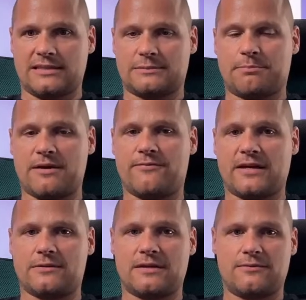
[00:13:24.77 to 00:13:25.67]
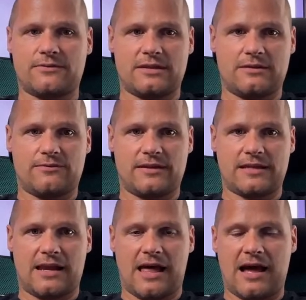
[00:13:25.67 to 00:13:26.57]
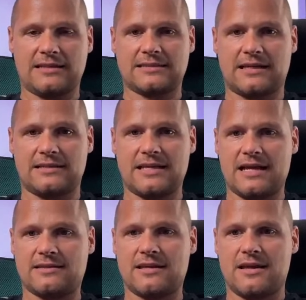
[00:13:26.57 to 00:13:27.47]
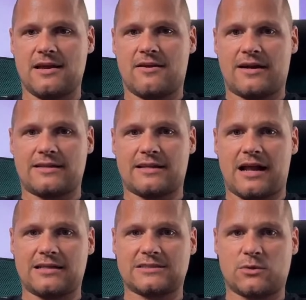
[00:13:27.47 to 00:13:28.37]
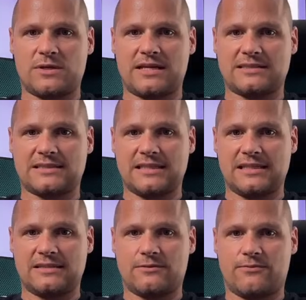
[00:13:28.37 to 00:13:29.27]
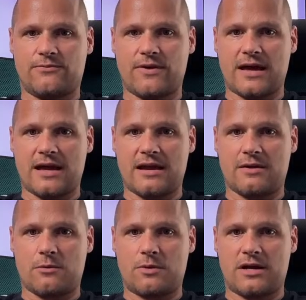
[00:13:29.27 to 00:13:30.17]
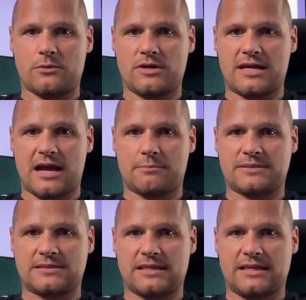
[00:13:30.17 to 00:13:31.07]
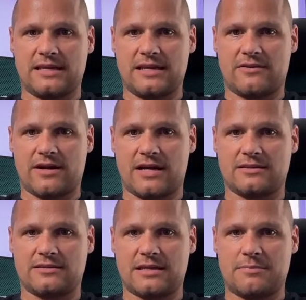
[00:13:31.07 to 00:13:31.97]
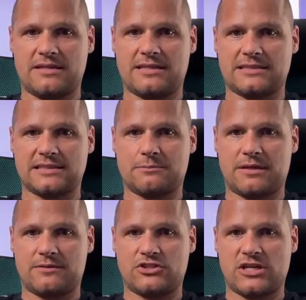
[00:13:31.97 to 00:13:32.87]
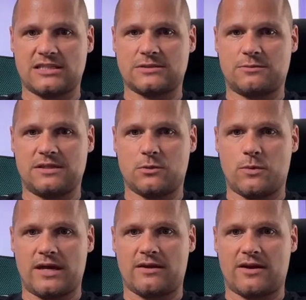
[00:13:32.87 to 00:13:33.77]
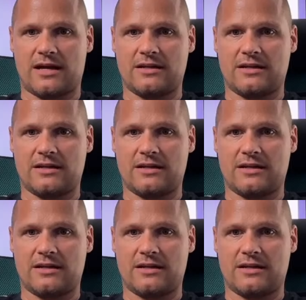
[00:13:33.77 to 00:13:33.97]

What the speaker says: It's perfect if it aligns like that, right? And also we can see the fair value gaps in here, right? They've been tested, but just with the wick, right?